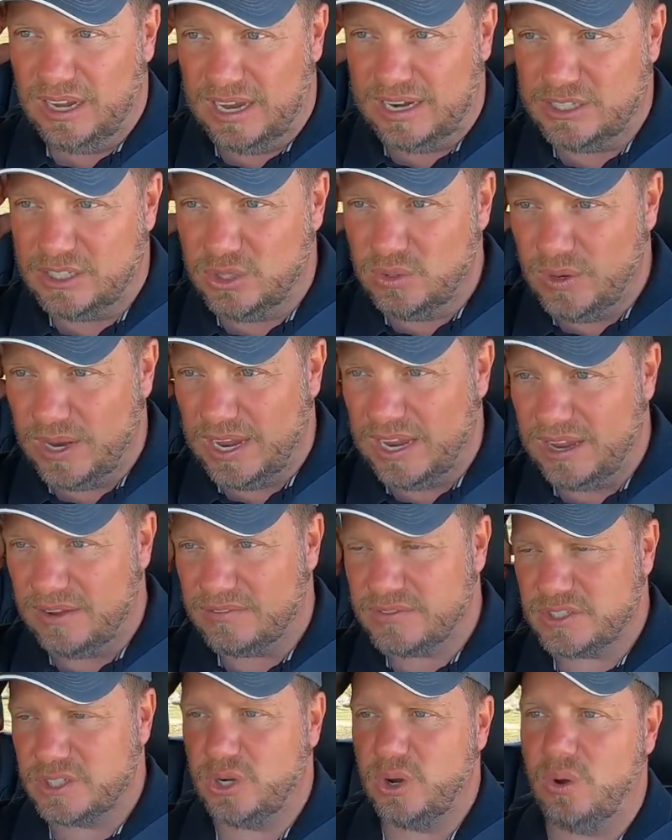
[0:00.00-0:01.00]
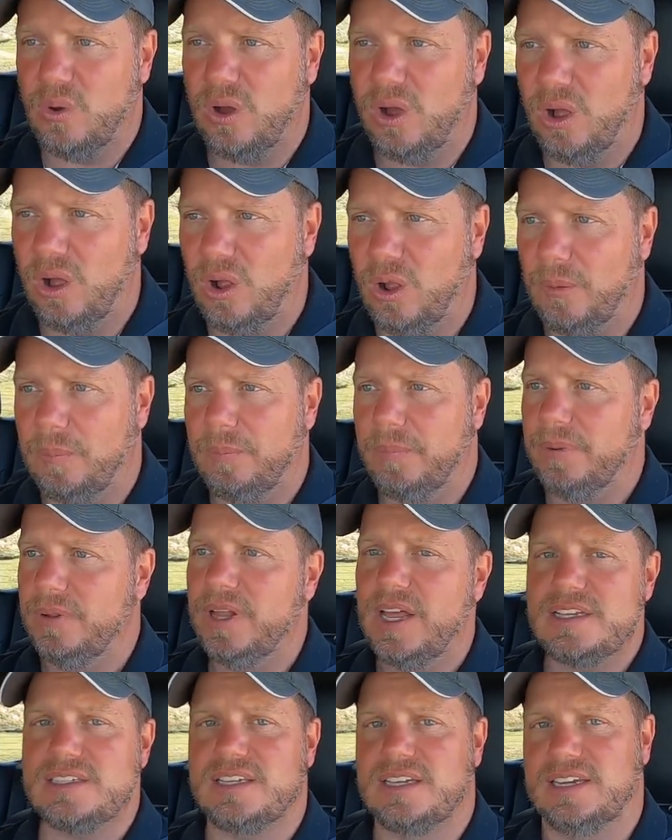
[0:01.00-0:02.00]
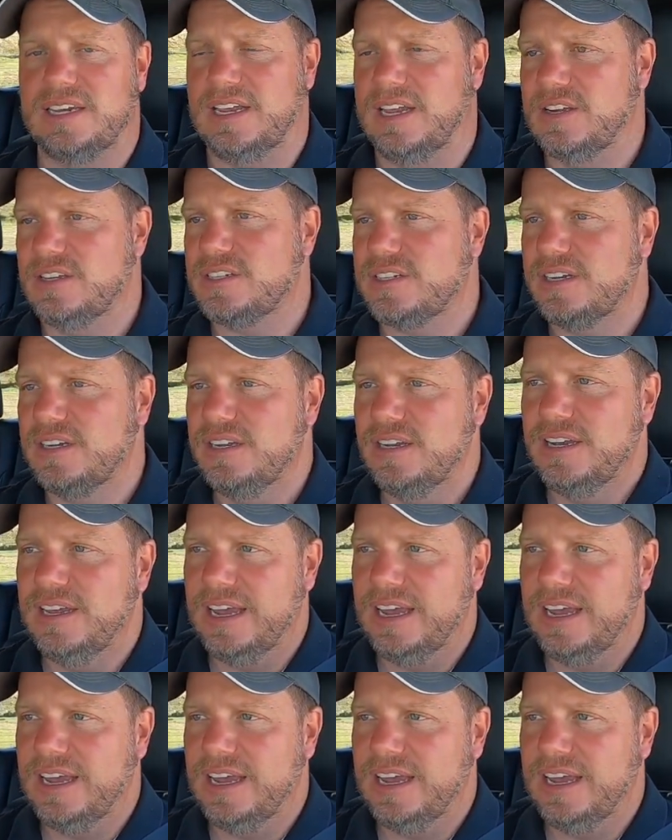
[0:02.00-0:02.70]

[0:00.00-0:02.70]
I do have tow haul plus engaged,